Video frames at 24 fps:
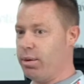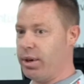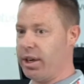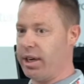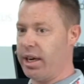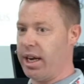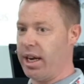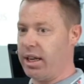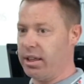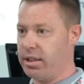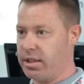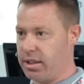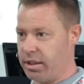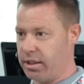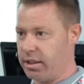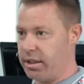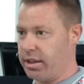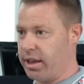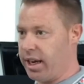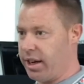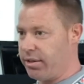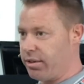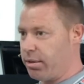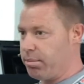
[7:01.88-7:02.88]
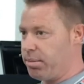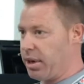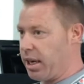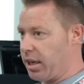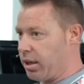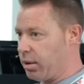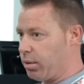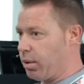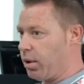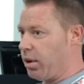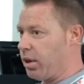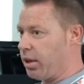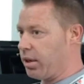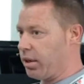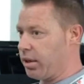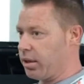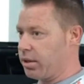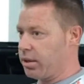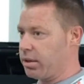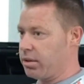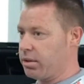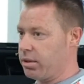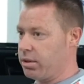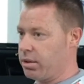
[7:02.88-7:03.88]
we're healthier and have a better water
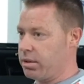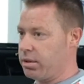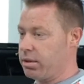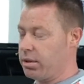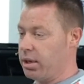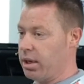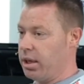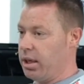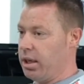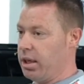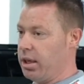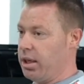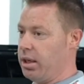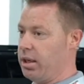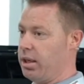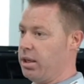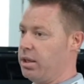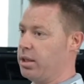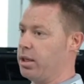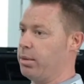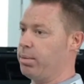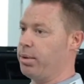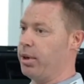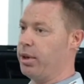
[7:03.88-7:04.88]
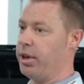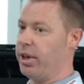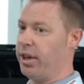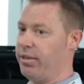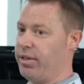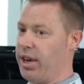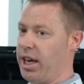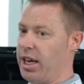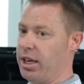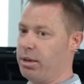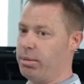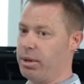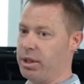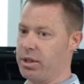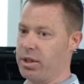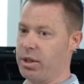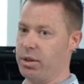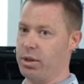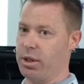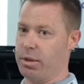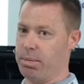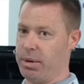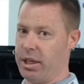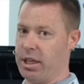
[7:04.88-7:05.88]
supply available
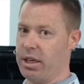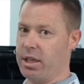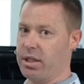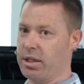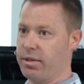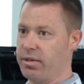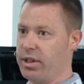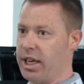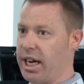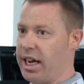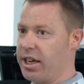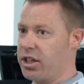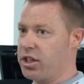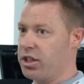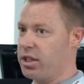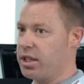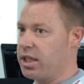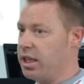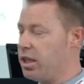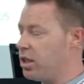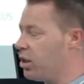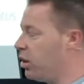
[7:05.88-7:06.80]
to us because of the actions he